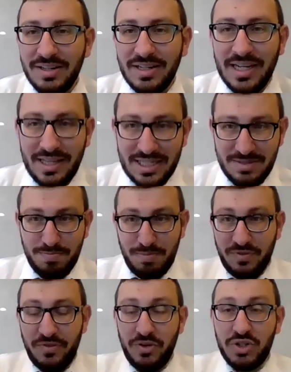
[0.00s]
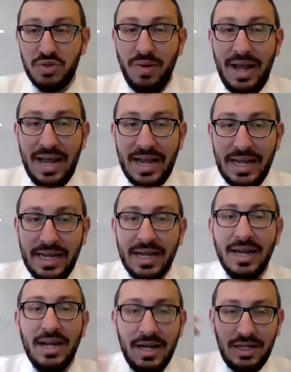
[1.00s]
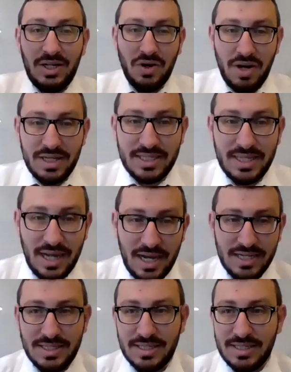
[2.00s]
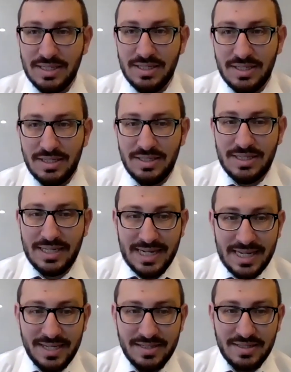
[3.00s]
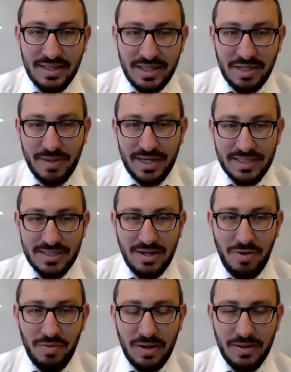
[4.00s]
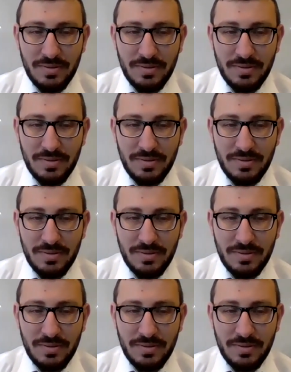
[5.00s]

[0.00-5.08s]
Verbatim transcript: in this perverse way, caused us to get the Almighty's Torah.